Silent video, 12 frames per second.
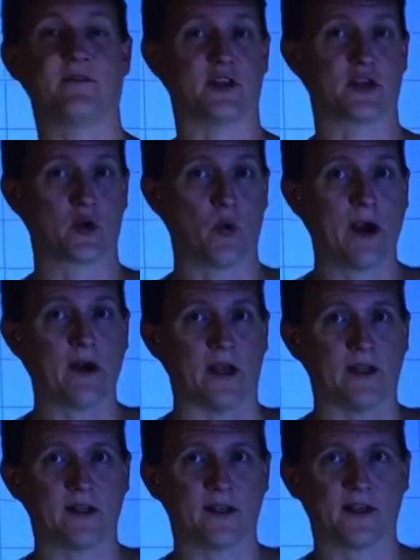have to square
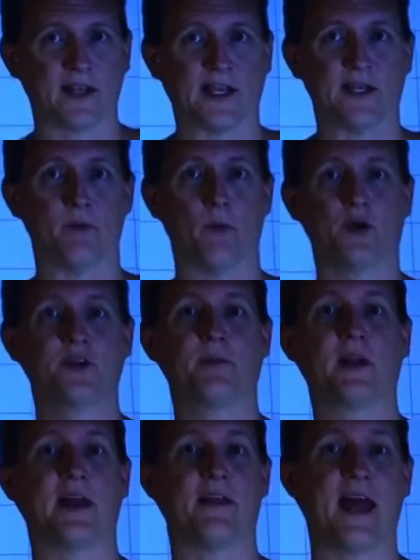it and then
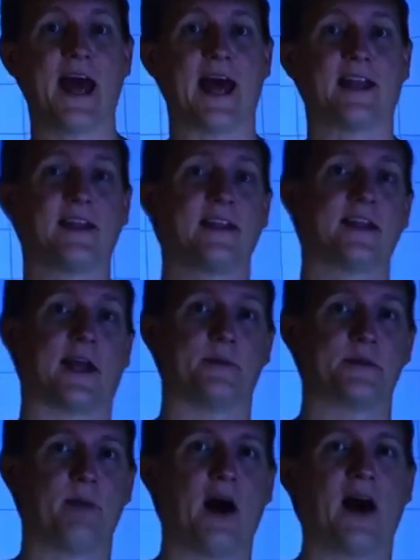multiply that
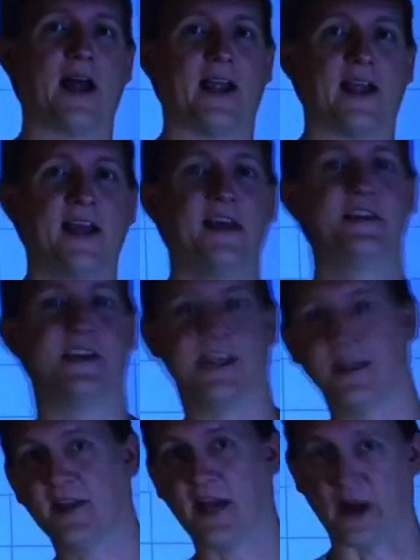times pi to
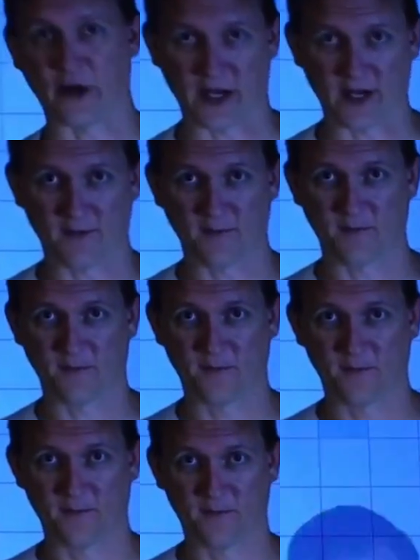get the area.
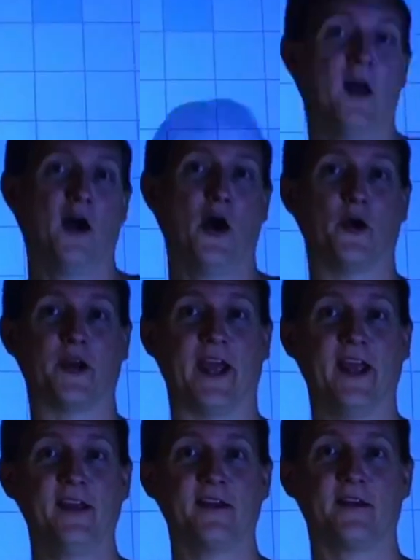
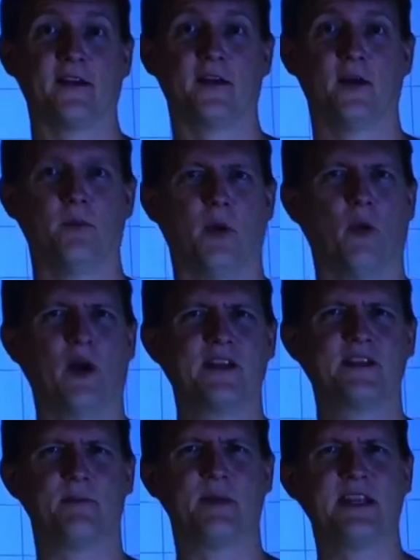Okay, but what
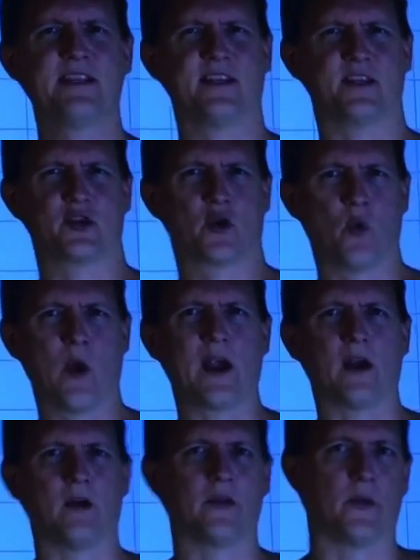does it mean to
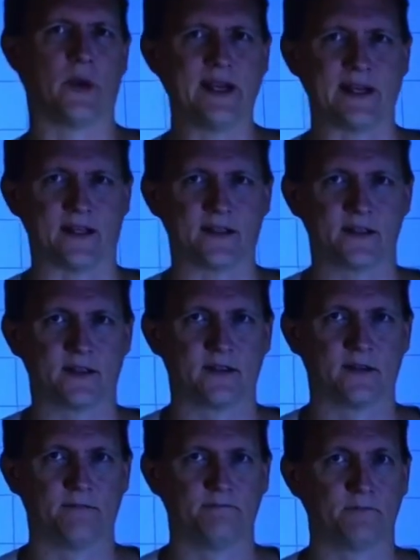square the radius?
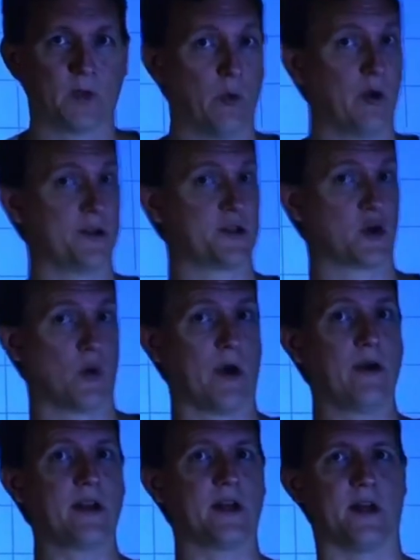Well,
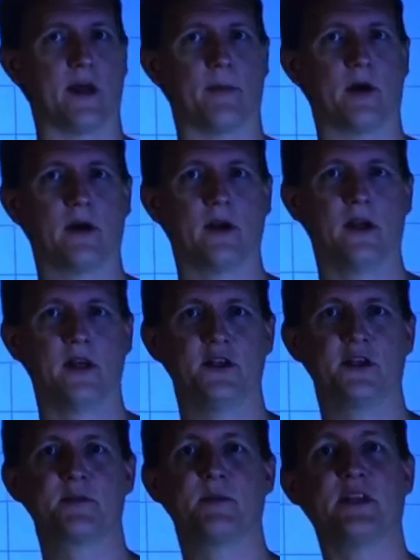squaring a number
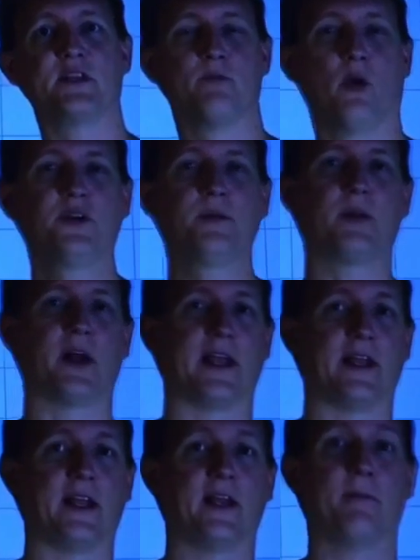just means
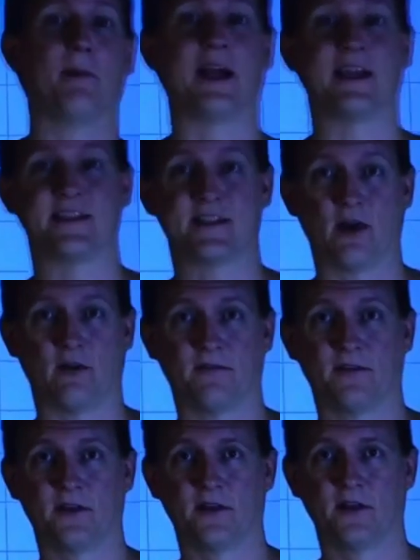multiplying it by itself.